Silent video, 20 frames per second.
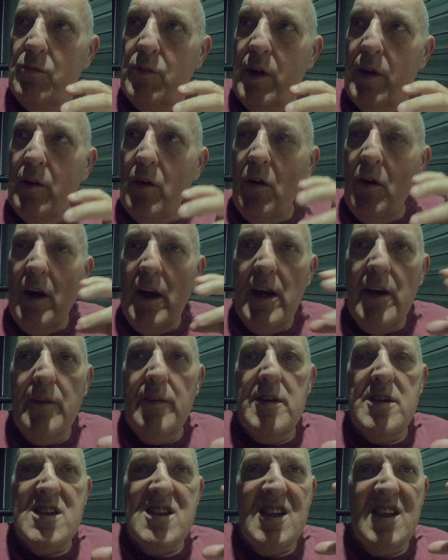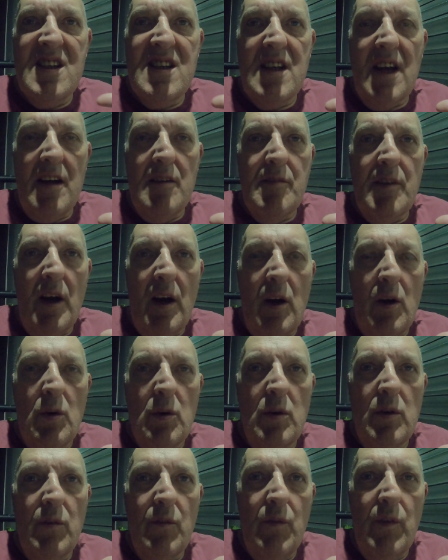there are areas in
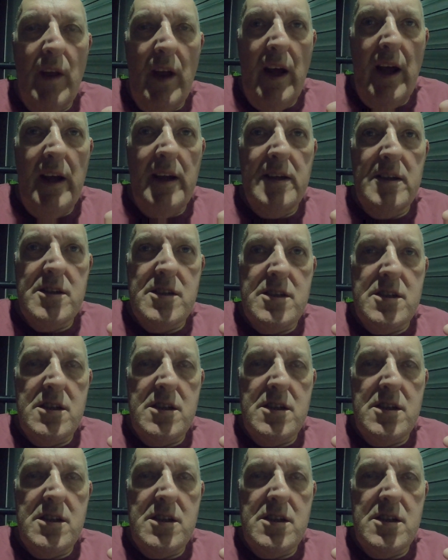Davao that